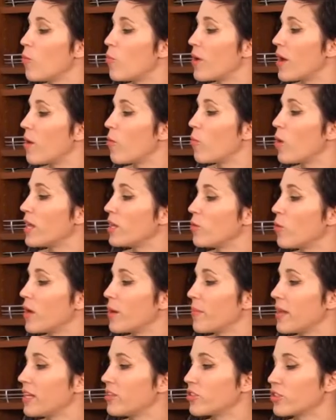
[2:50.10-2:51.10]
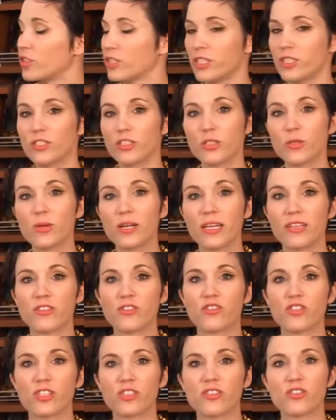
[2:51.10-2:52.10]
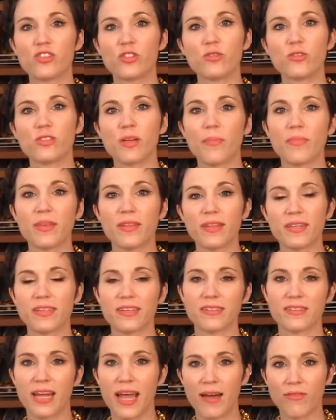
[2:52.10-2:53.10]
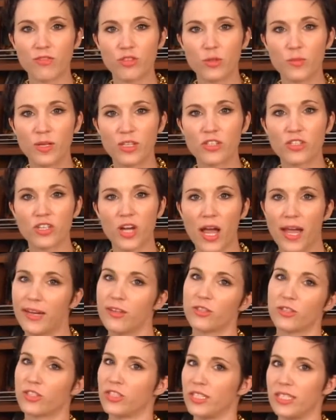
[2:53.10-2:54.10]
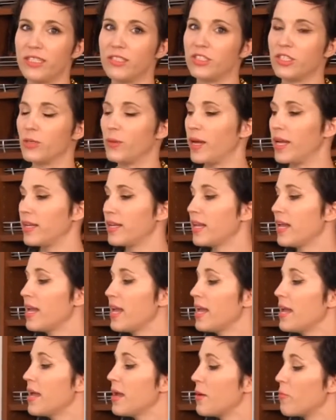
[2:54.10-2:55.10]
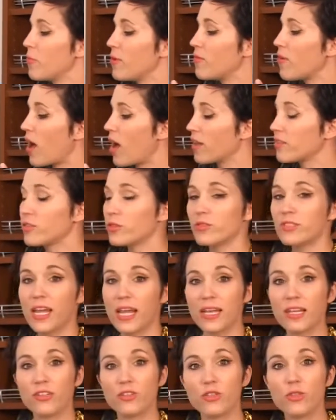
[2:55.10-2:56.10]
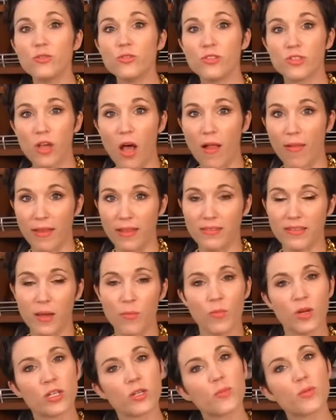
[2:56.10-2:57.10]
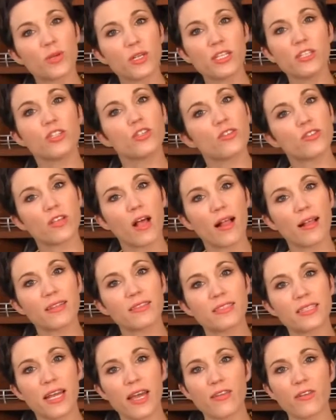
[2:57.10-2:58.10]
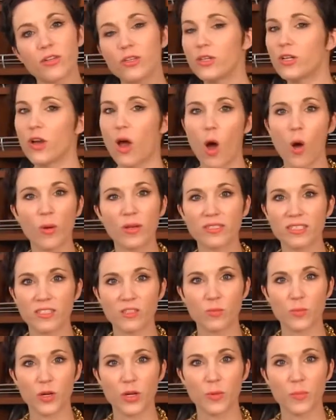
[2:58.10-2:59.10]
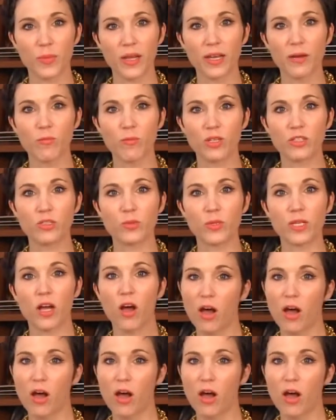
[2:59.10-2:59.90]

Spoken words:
but what you want to make sure you do is just choose something that doesn't have too much shine or sheen to it. We've also taken 2 solids, and when you're putting 2 solids together, you can always experiment with doing